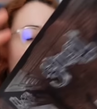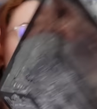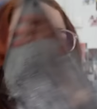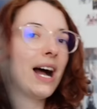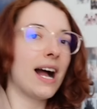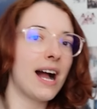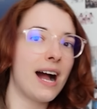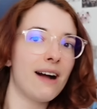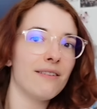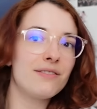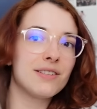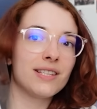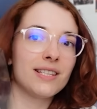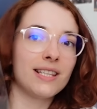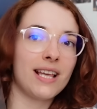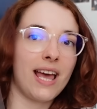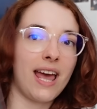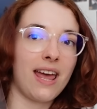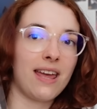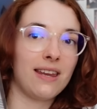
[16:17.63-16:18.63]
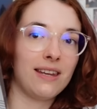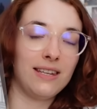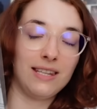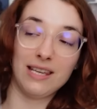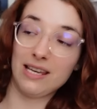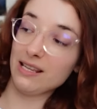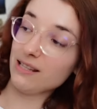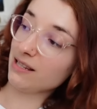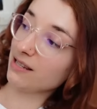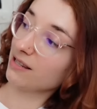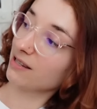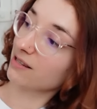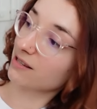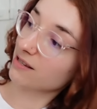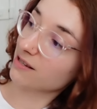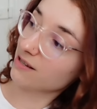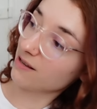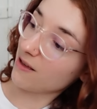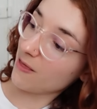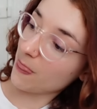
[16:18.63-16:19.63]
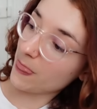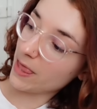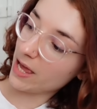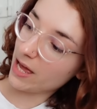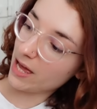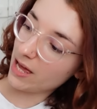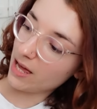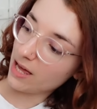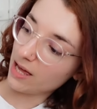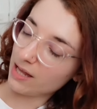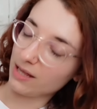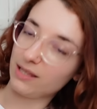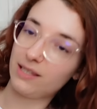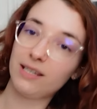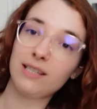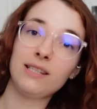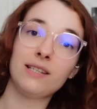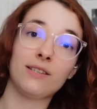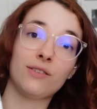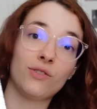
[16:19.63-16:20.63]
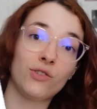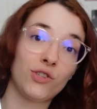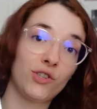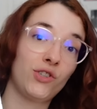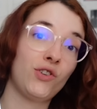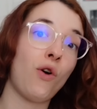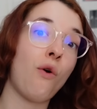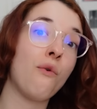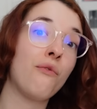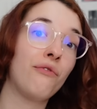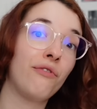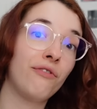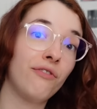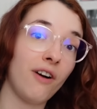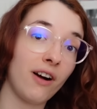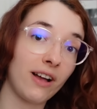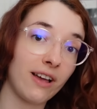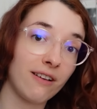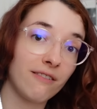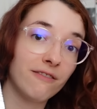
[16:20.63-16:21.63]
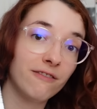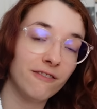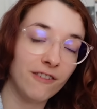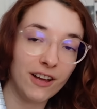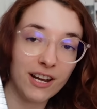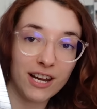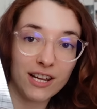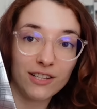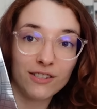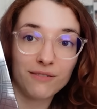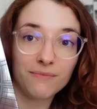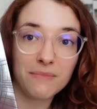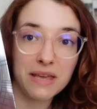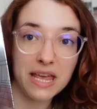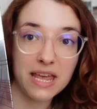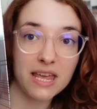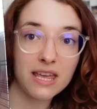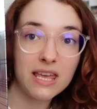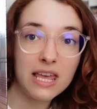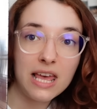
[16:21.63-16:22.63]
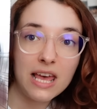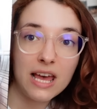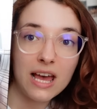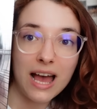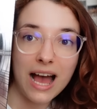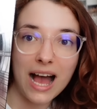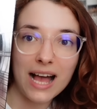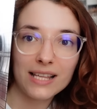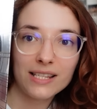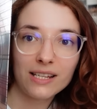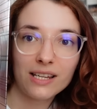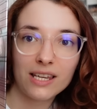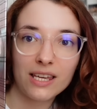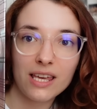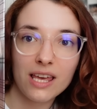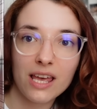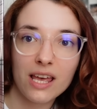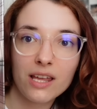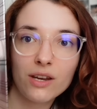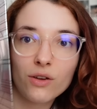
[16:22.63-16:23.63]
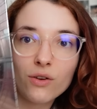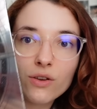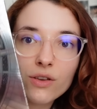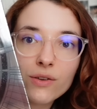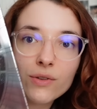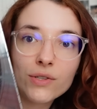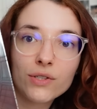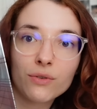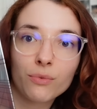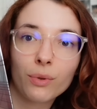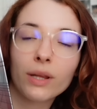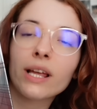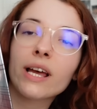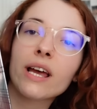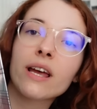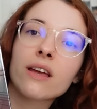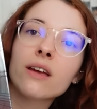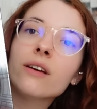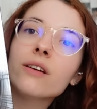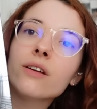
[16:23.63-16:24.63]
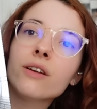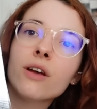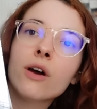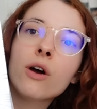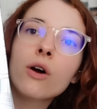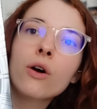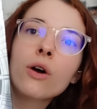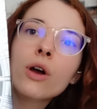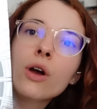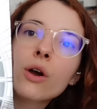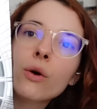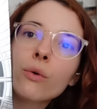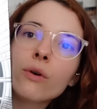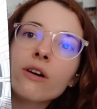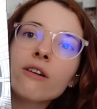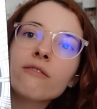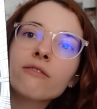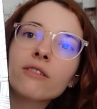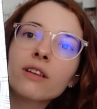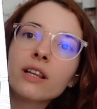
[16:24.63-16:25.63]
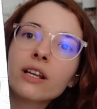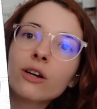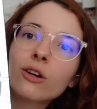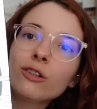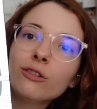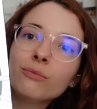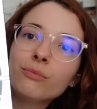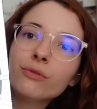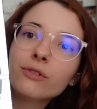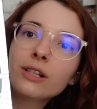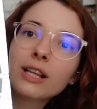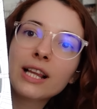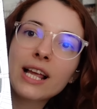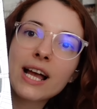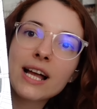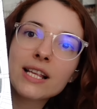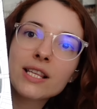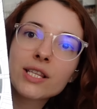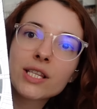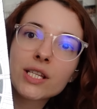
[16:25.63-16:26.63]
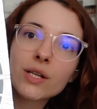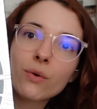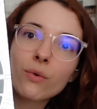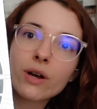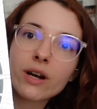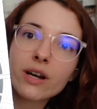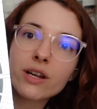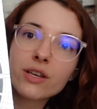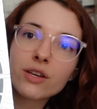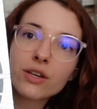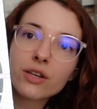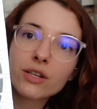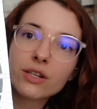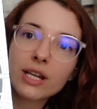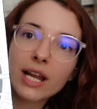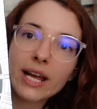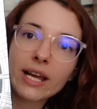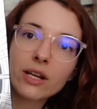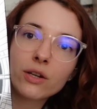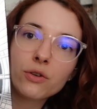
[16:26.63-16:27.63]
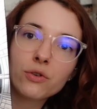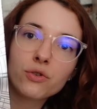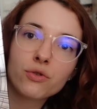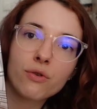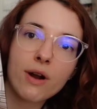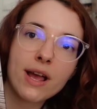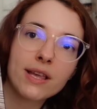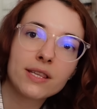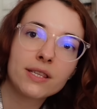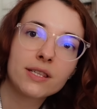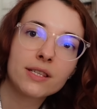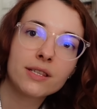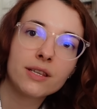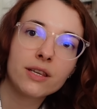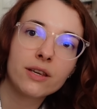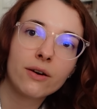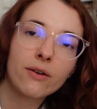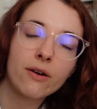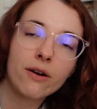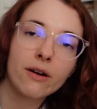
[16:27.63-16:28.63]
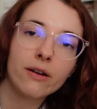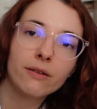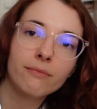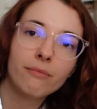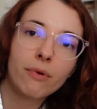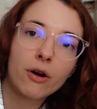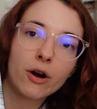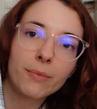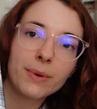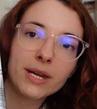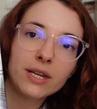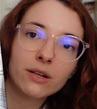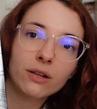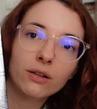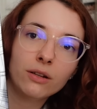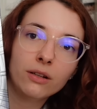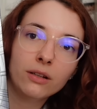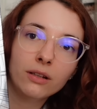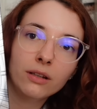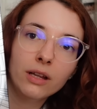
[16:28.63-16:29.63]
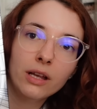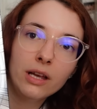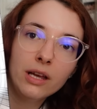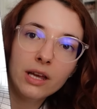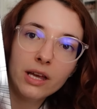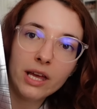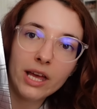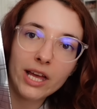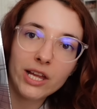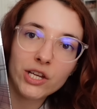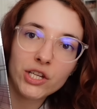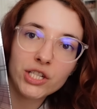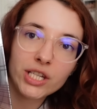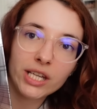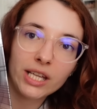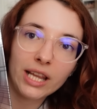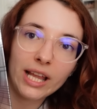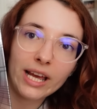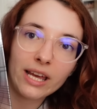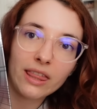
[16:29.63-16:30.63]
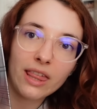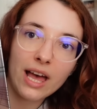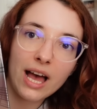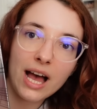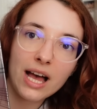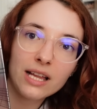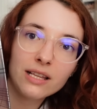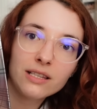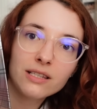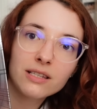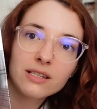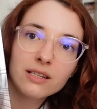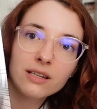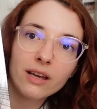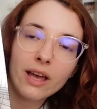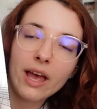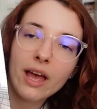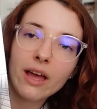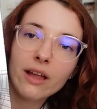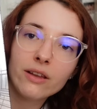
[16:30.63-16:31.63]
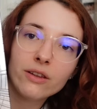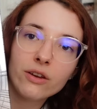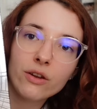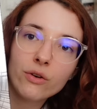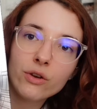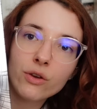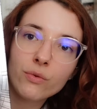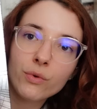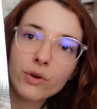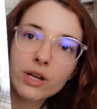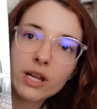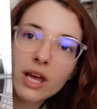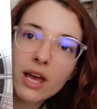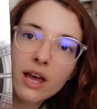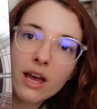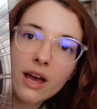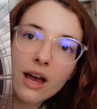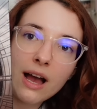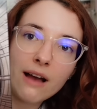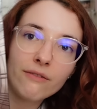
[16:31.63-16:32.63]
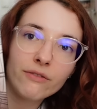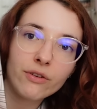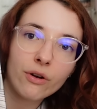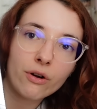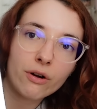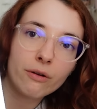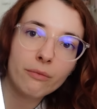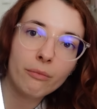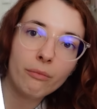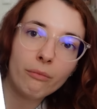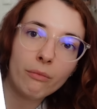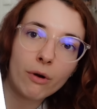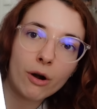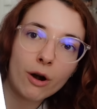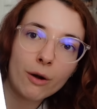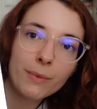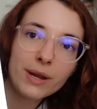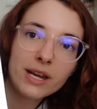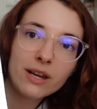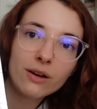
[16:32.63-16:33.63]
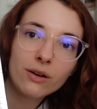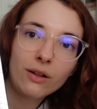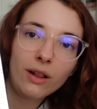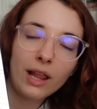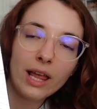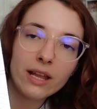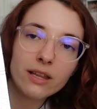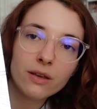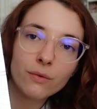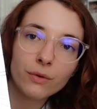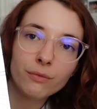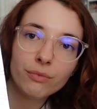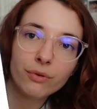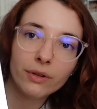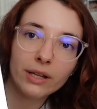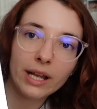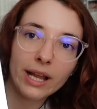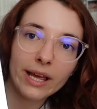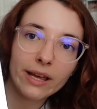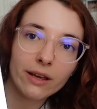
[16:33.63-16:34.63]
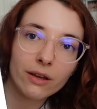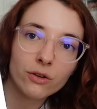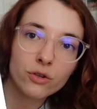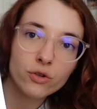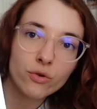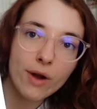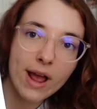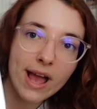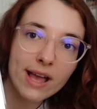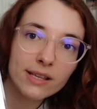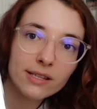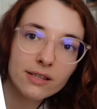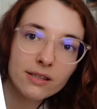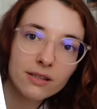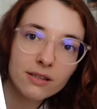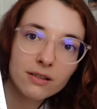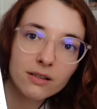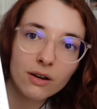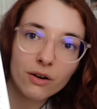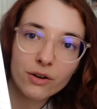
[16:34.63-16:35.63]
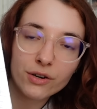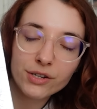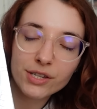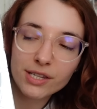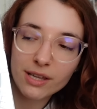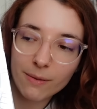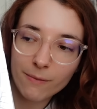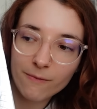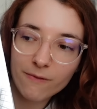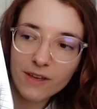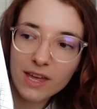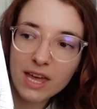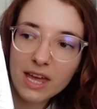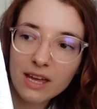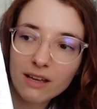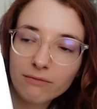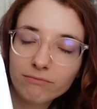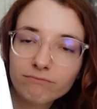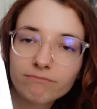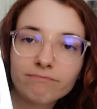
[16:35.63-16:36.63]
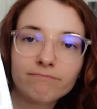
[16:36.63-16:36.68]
I have to say, this is so fucking funny to me. As a kid who used to play, you know, with little booklets where you could like dress your Barbie doll and shit like that, and you know, you would have your Barbie doll and you would put like a dress or something.